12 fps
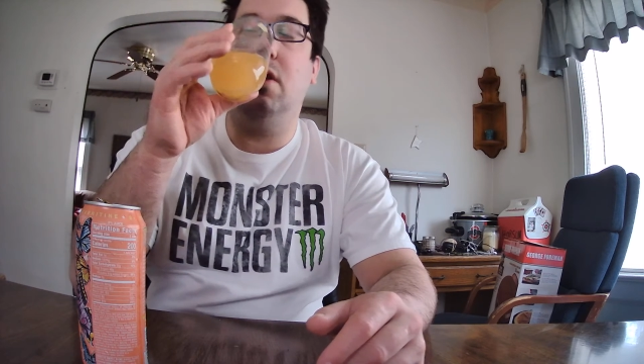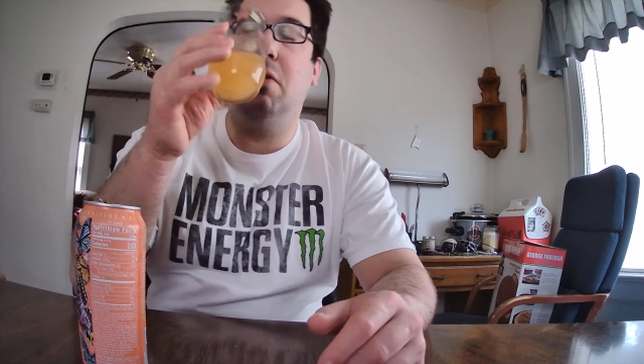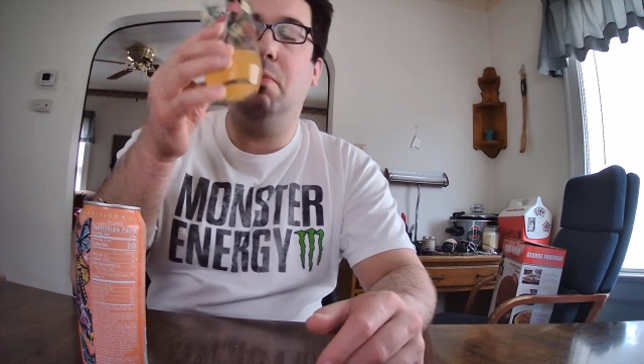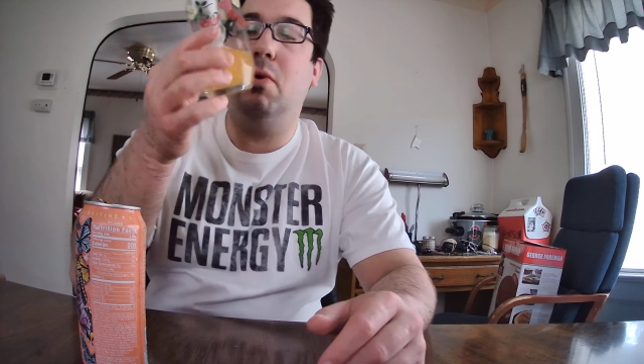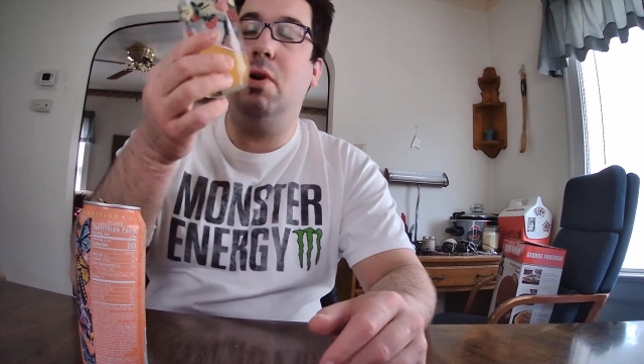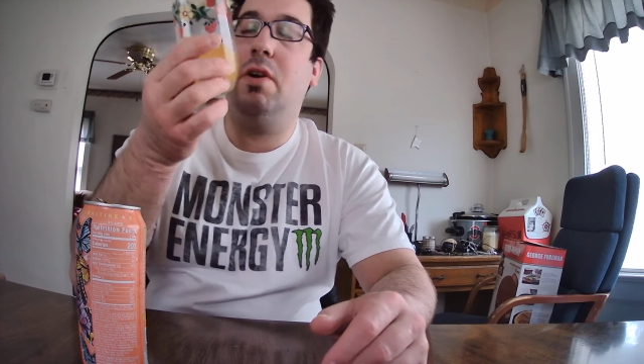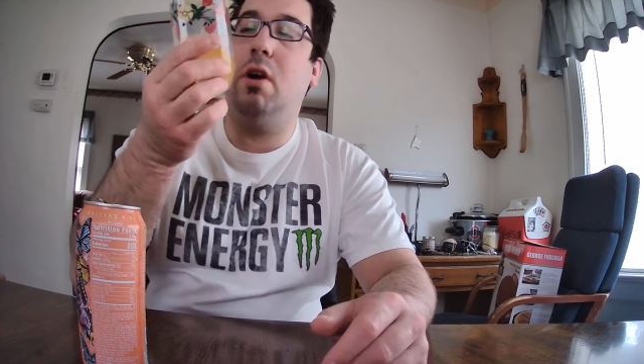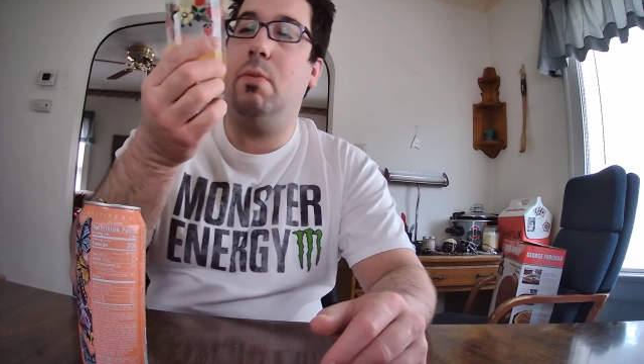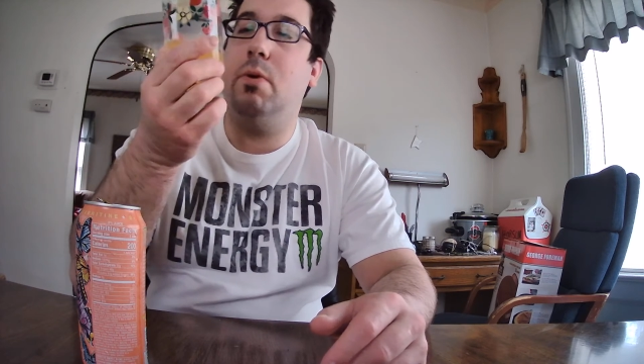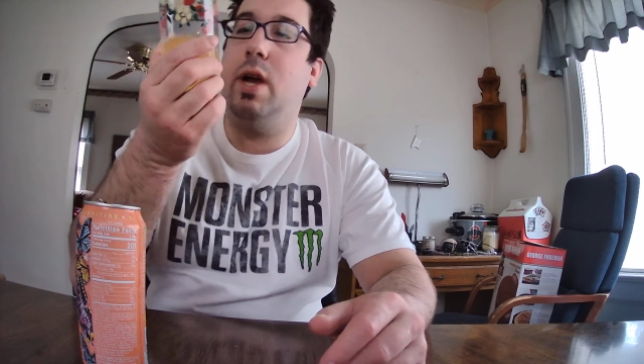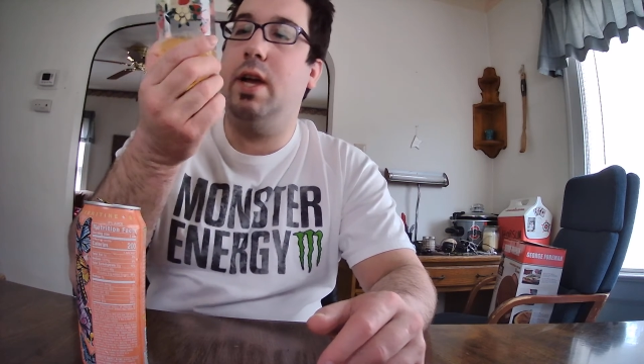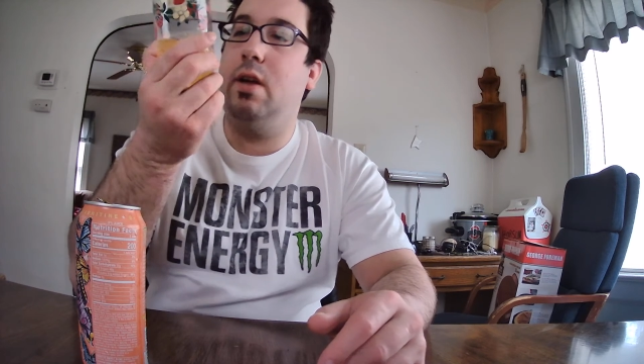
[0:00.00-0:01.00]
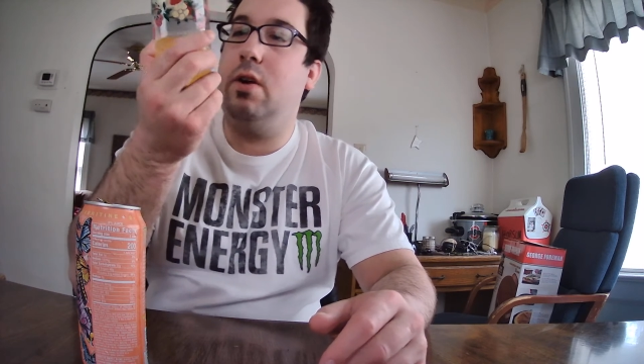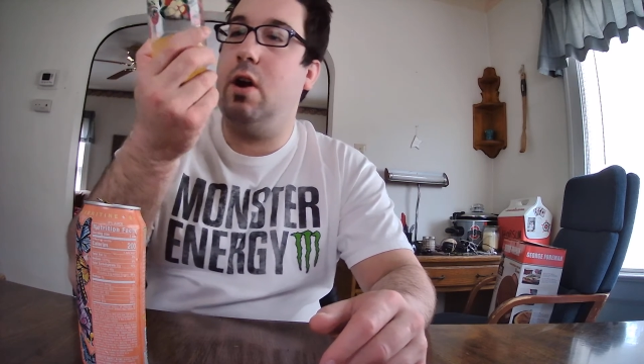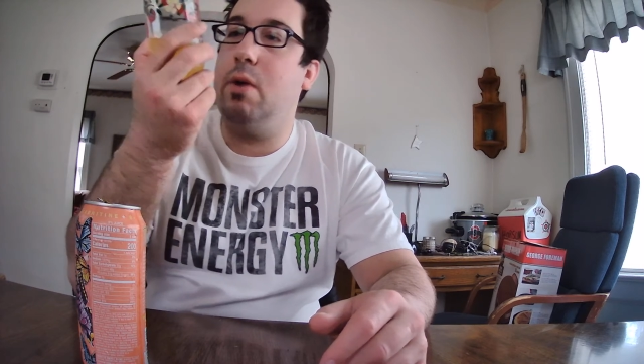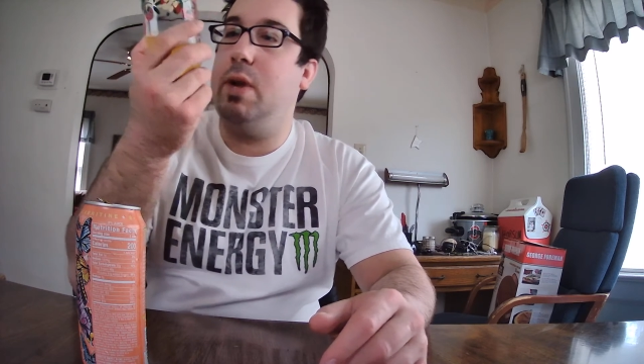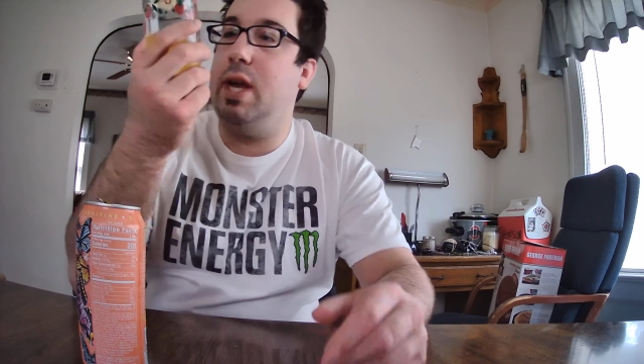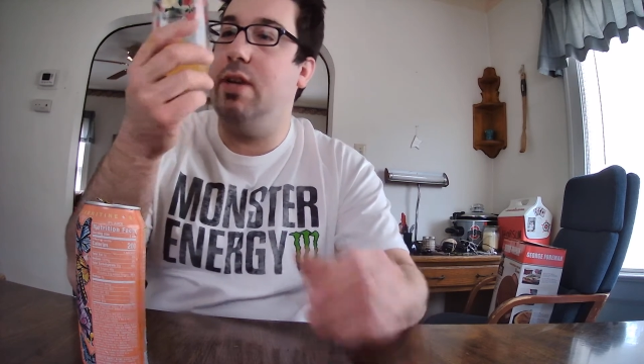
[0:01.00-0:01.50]
just a little more
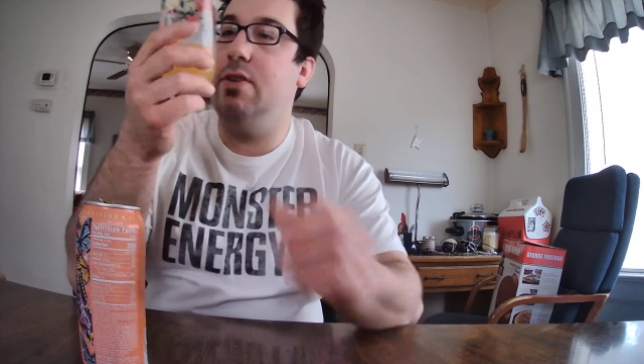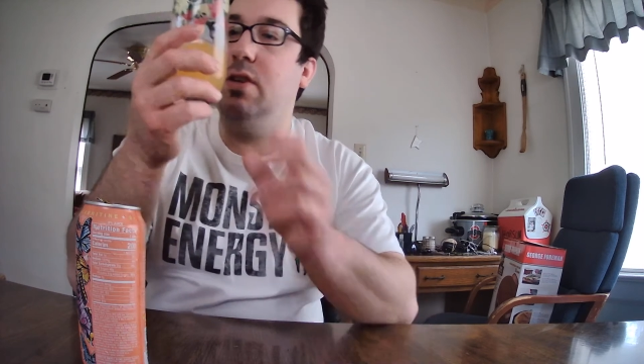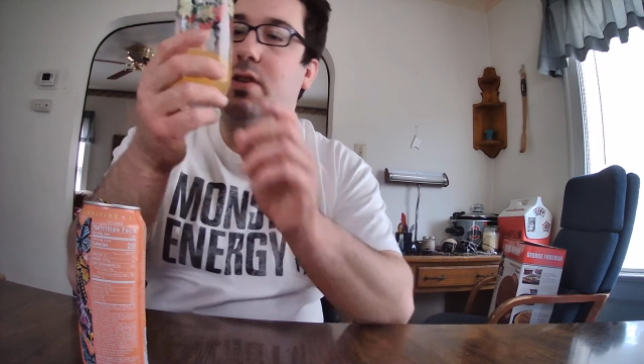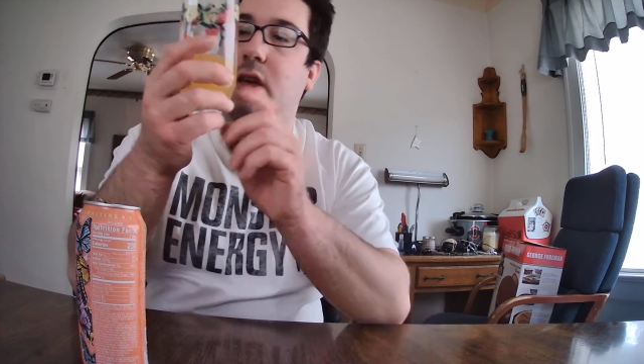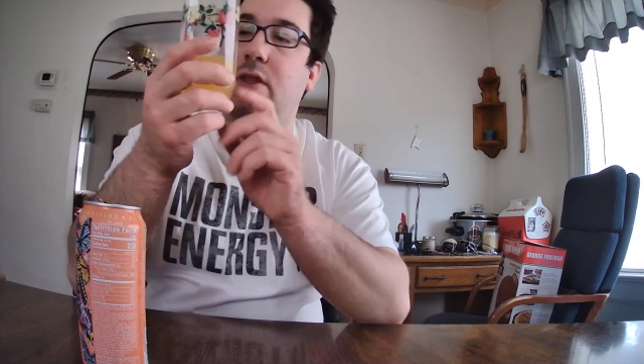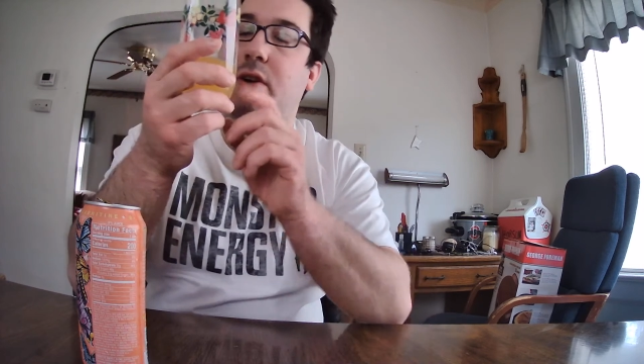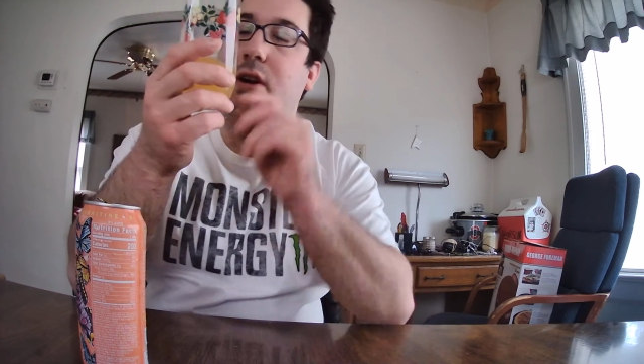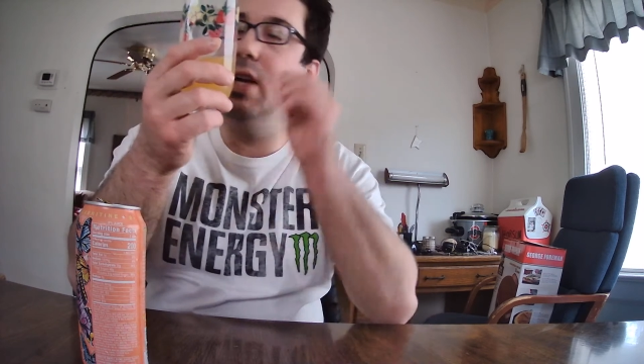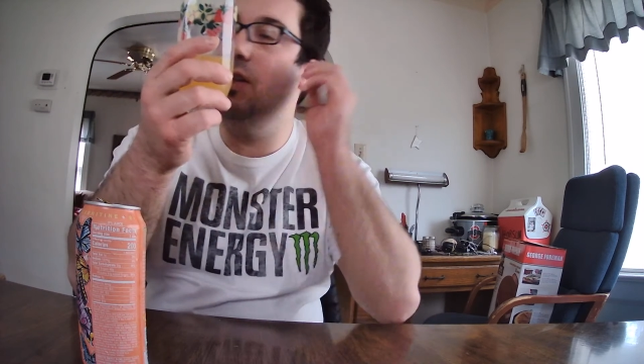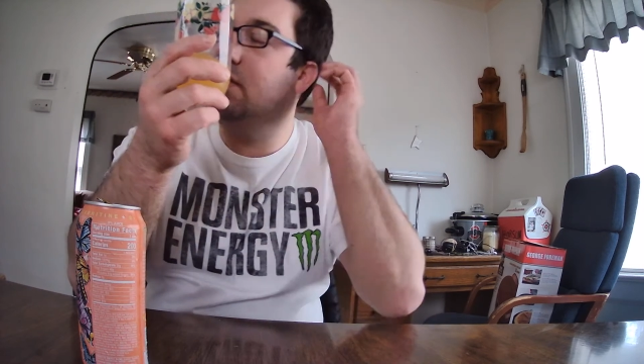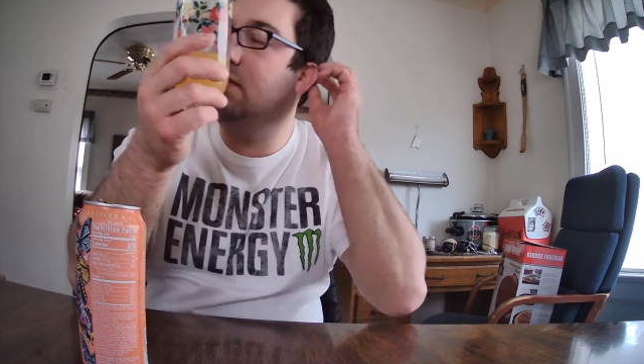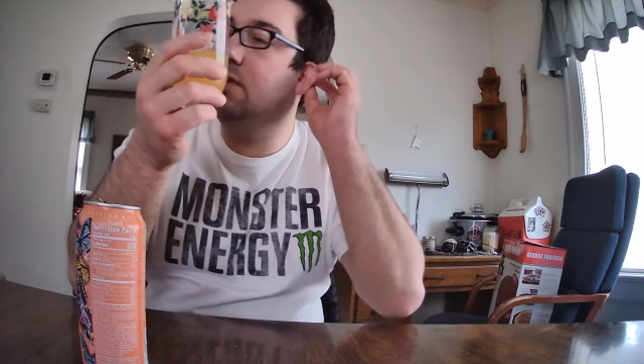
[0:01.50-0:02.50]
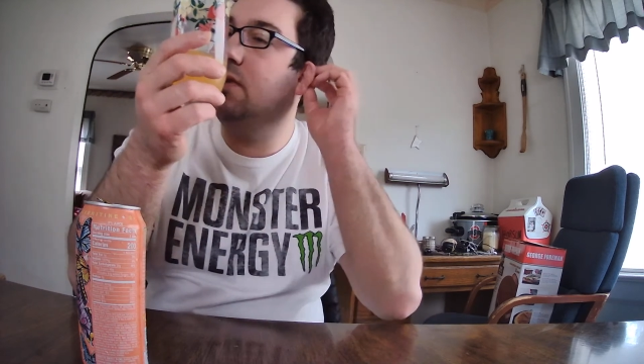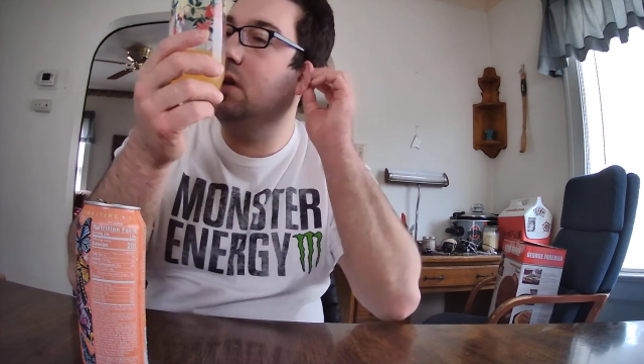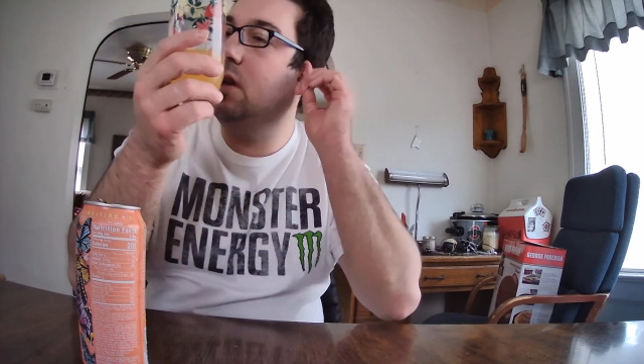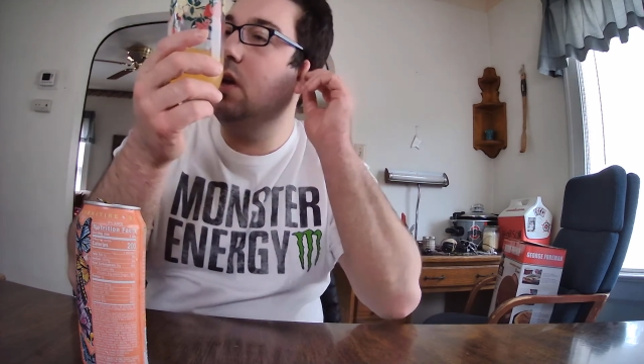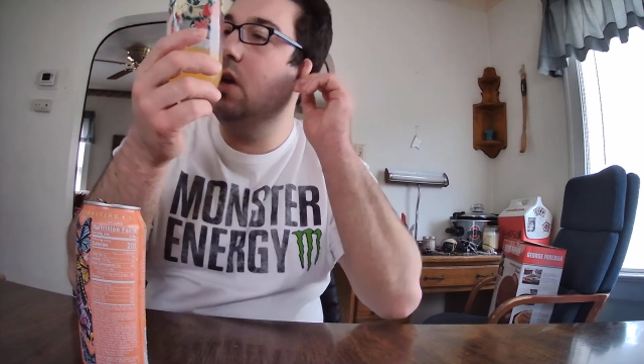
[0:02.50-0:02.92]
carbonation than there is